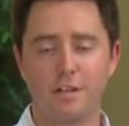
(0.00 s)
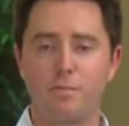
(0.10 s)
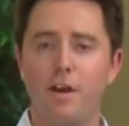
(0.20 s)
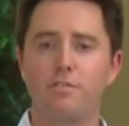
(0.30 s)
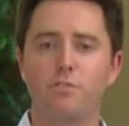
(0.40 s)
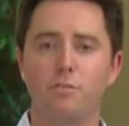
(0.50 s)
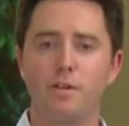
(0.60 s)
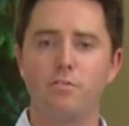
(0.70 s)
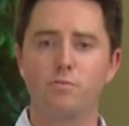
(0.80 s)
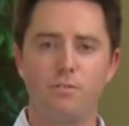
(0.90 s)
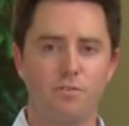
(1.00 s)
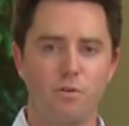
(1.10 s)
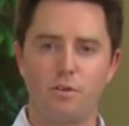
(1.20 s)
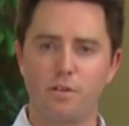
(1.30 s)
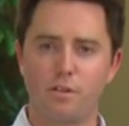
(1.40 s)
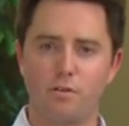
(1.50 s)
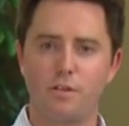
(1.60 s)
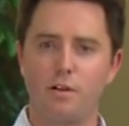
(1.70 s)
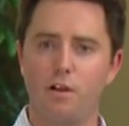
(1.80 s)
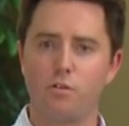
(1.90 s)
In the past few minutes, we've shown you the
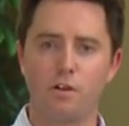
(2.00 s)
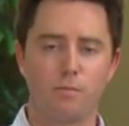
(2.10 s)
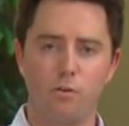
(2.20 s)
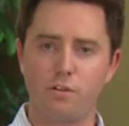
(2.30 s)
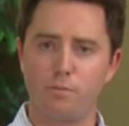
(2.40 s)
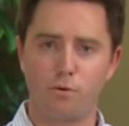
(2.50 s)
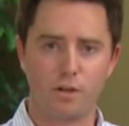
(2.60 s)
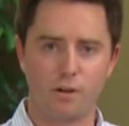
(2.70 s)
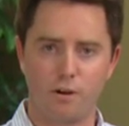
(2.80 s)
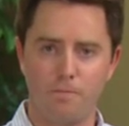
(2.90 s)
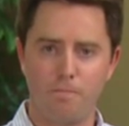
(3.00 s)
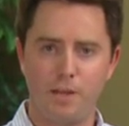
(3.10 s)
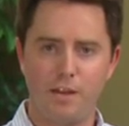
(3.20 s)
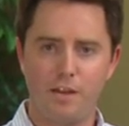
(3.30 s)
1300 in a multi-point call.